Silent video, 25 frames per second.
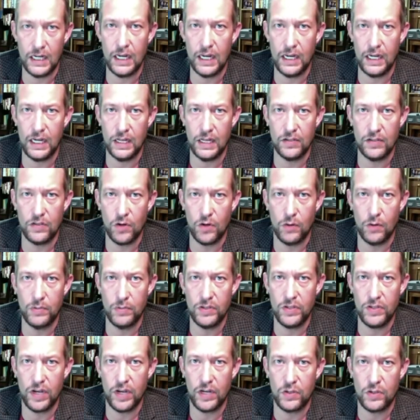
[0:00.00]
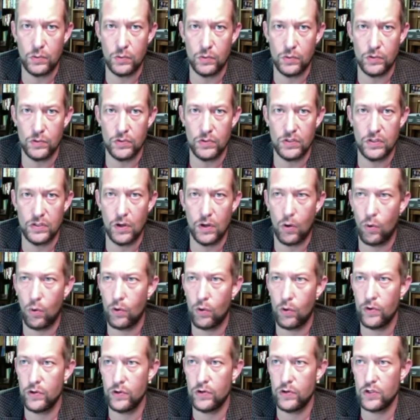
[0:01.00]
against homosexuals,
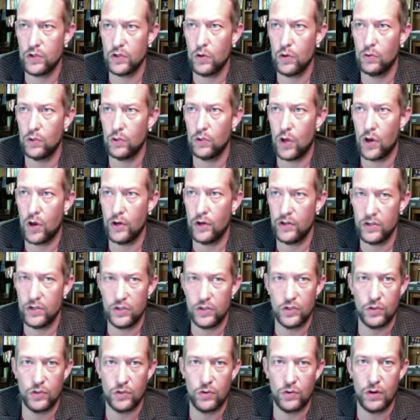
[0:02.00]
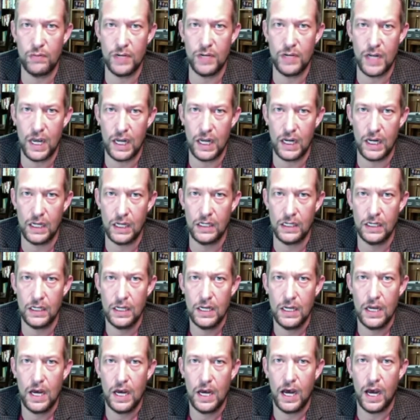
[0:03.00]
or there's no law discriminating
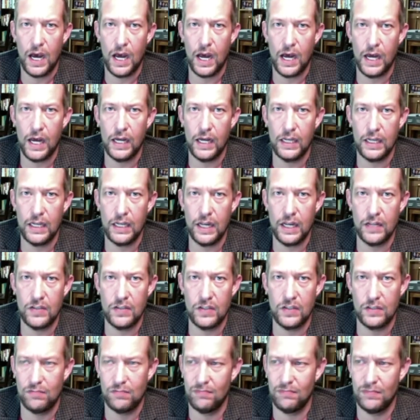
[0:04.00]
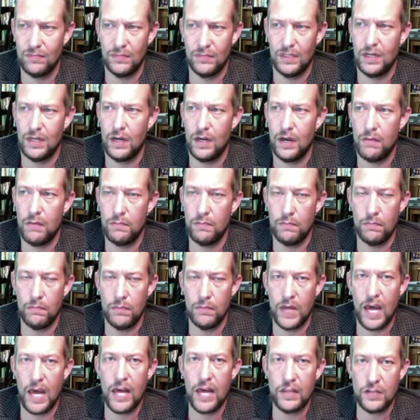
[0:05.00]
against
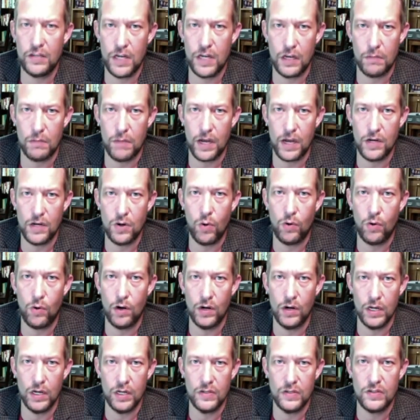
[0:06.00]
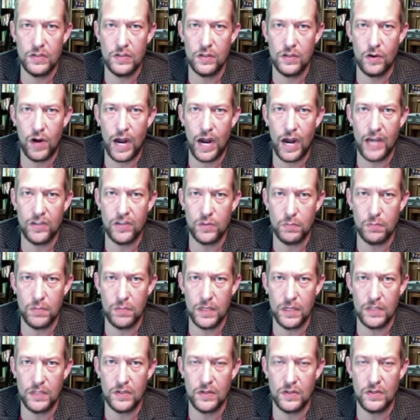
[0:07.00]
ethnic minorities, and there hasn't
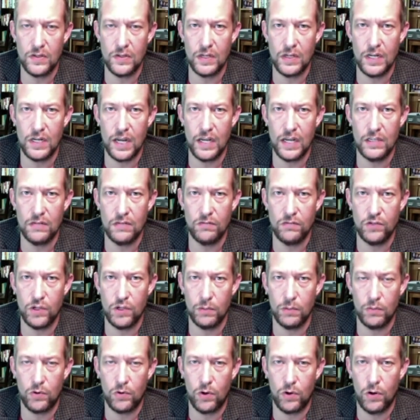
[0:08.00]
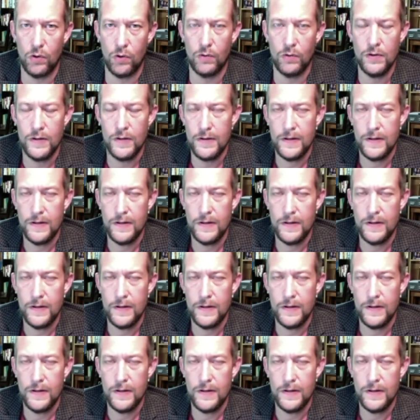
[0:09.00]
been since the days of Jim Crow.